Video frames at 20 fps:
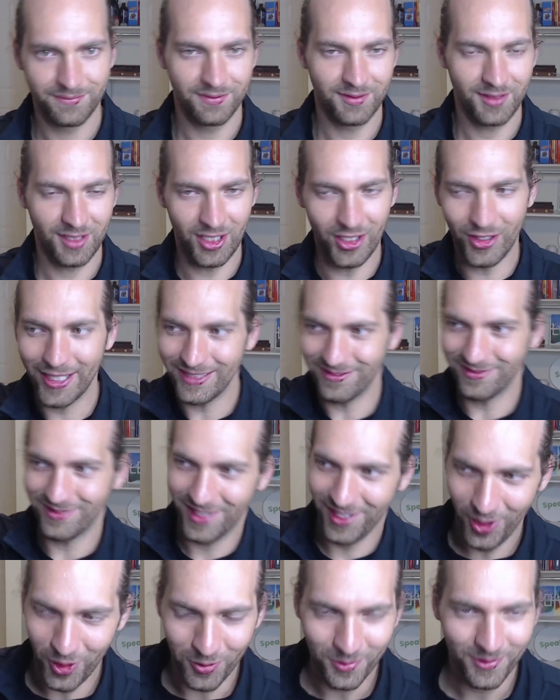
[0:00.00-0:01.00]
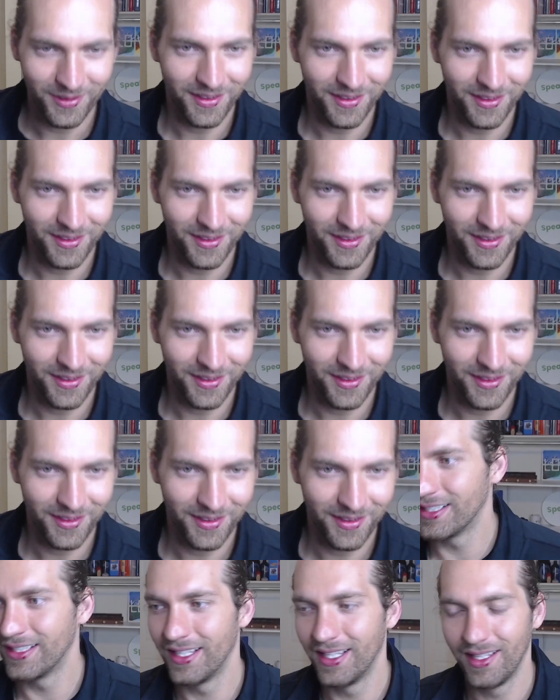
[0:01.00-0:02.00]
All right. Hello, Tyler Bryden
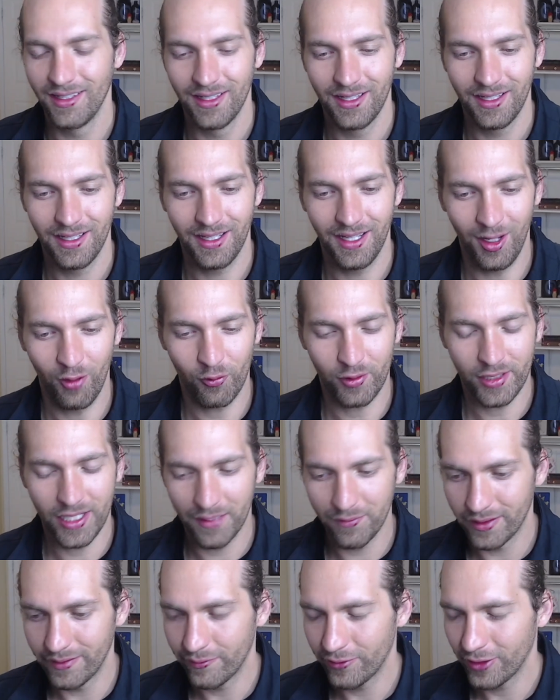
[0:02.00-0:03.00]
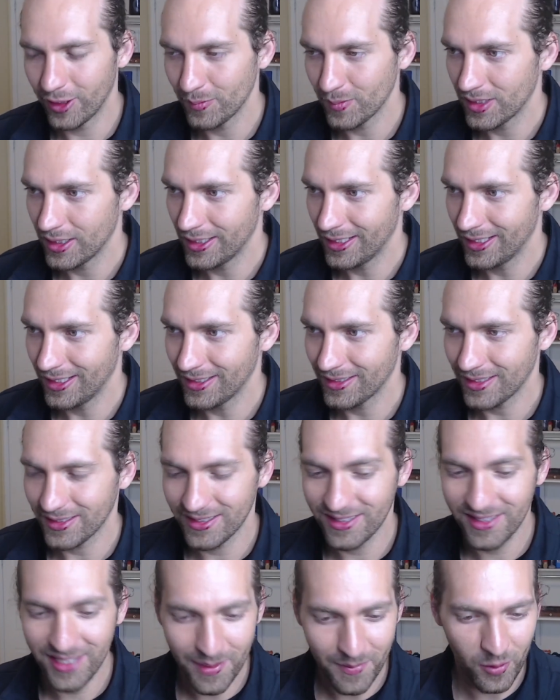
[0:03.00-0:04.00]
here. Recovering from a
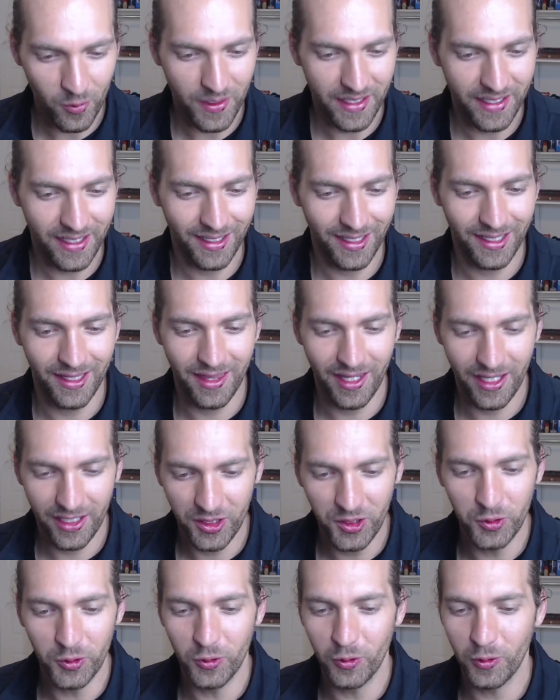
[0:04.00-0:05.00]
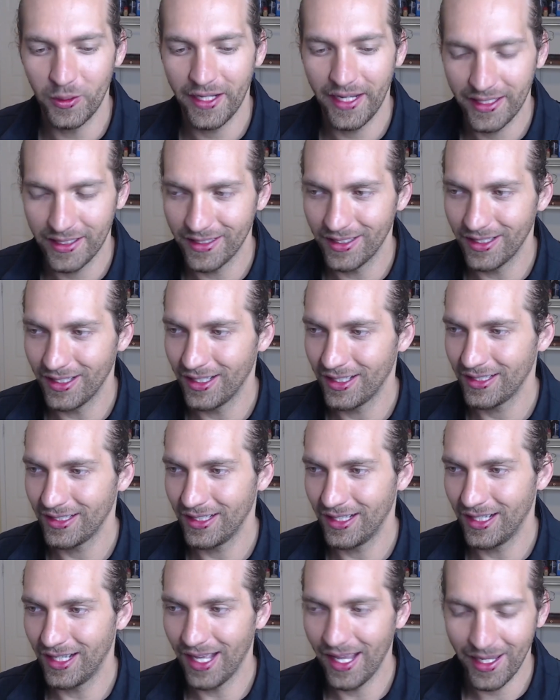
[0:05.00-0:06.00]
steamy weekend. Thank you, Canada
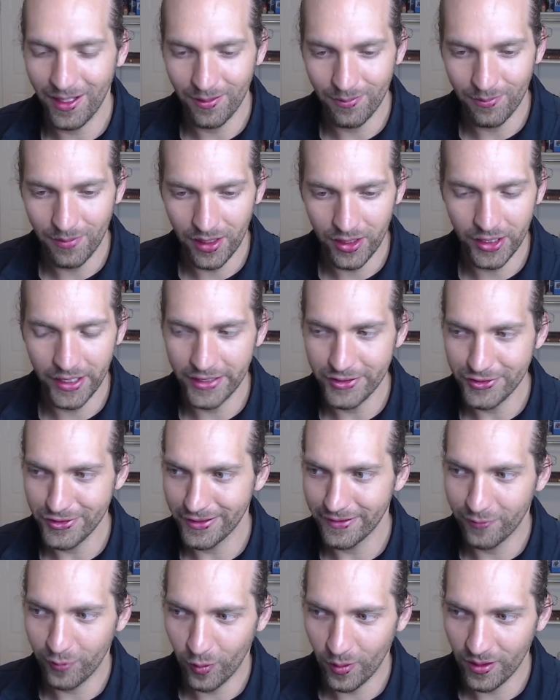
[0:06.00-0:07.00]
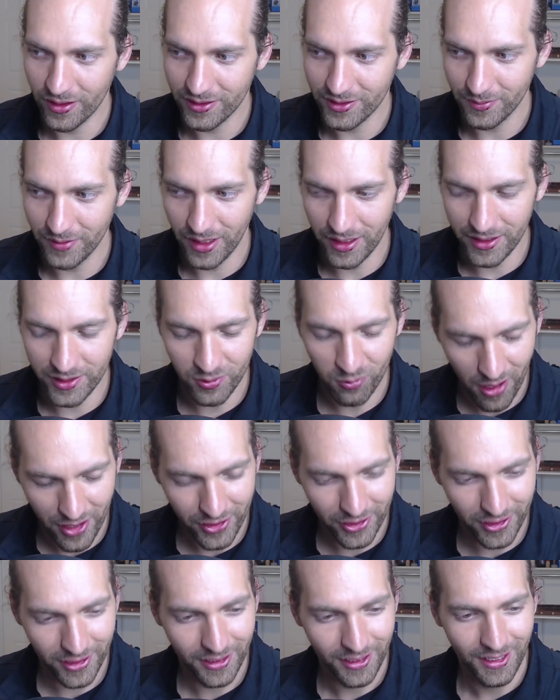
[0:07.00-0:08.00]
and Mother Nature, for some nice
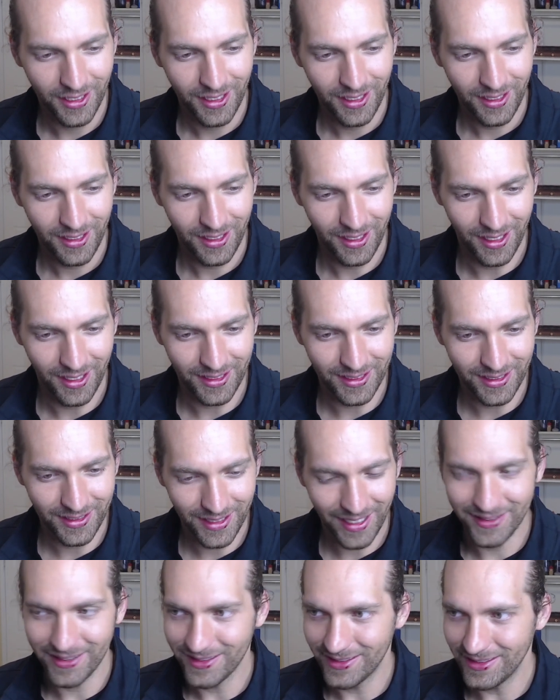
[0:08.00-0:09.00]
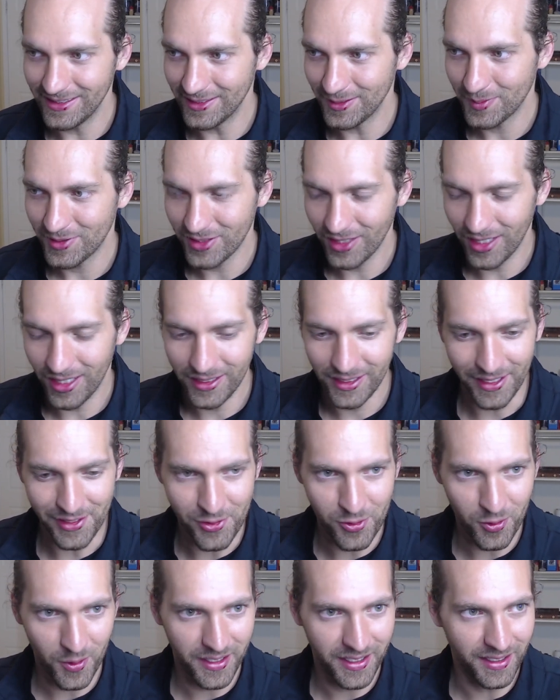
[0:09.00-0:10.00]
weather. Glad to see some sun and
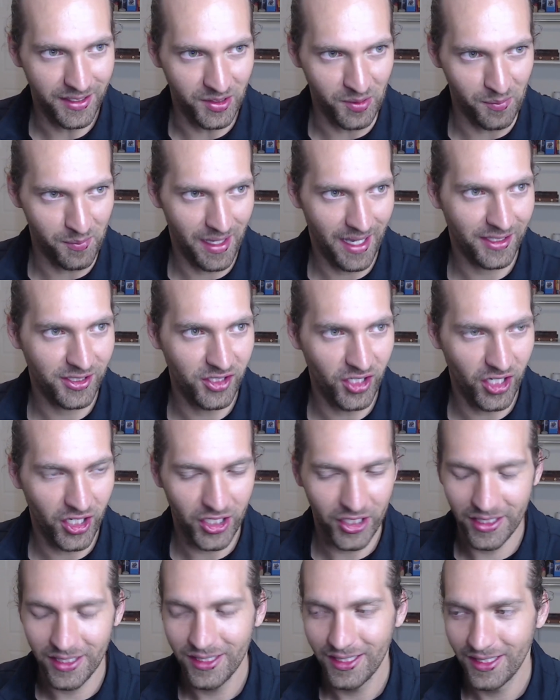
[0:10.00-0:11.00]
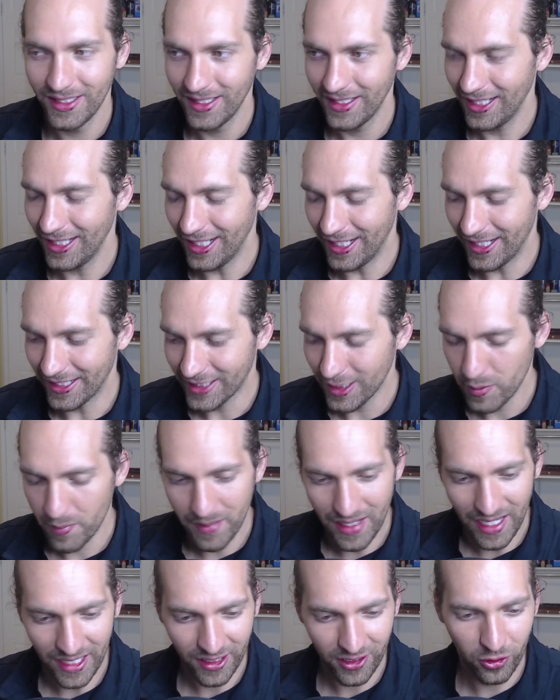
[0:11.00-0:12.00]
enjoyed it in the backyard. Coming
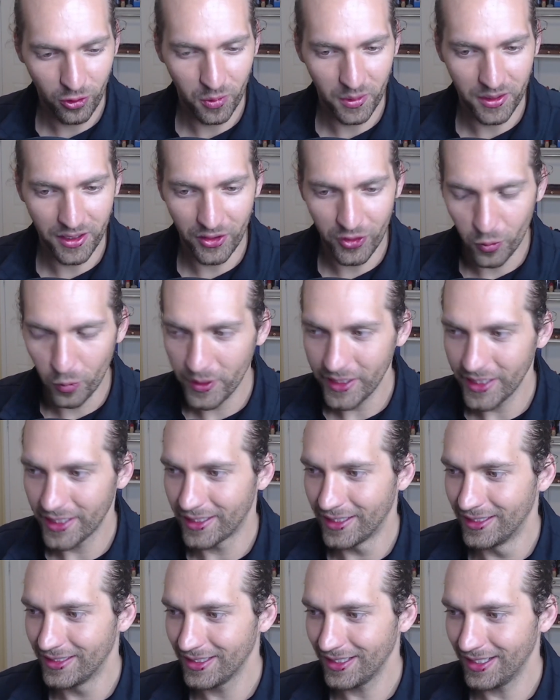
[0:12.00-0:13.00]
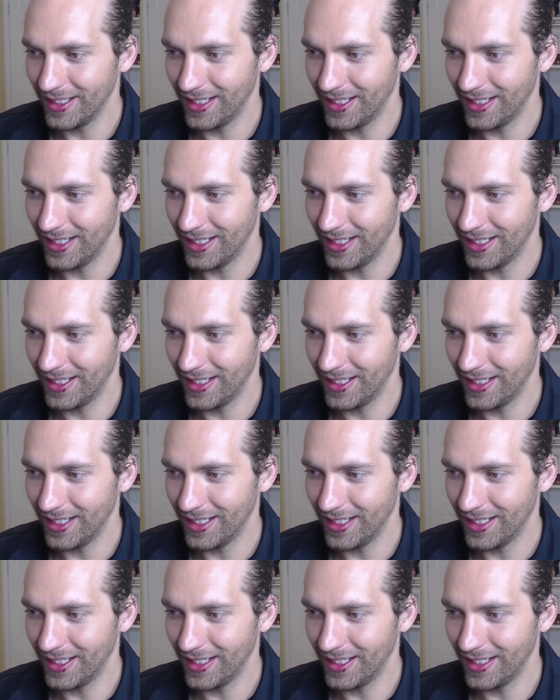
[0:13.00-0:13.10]
back into another week.